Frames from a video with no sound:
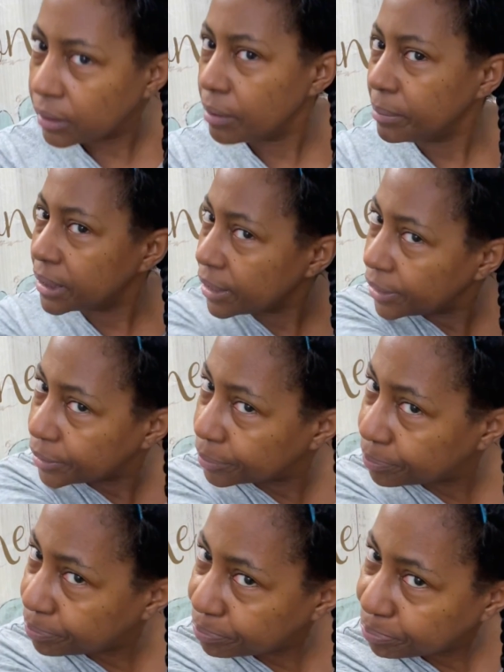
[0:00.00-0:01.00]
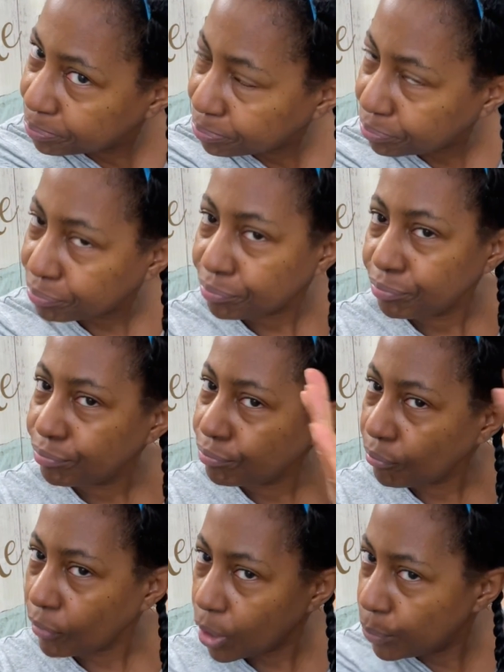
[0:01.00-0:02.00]
let me tell you.
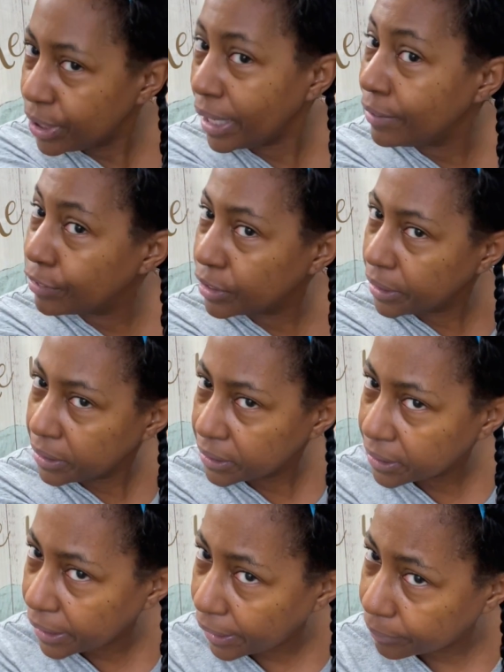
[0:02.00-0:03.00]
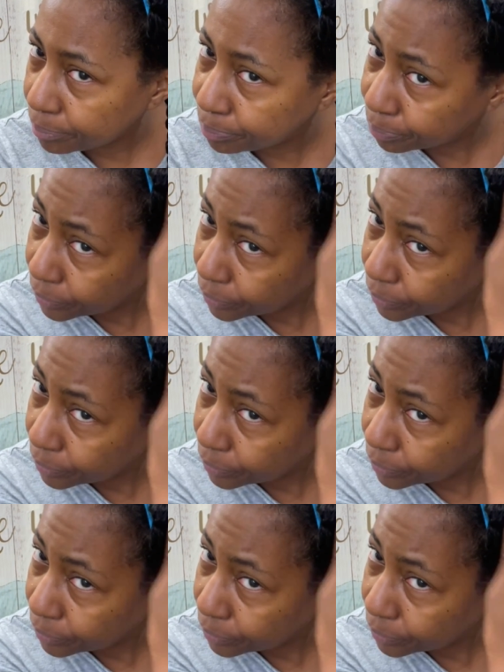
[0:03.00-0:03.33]
We're not even gonna get into that.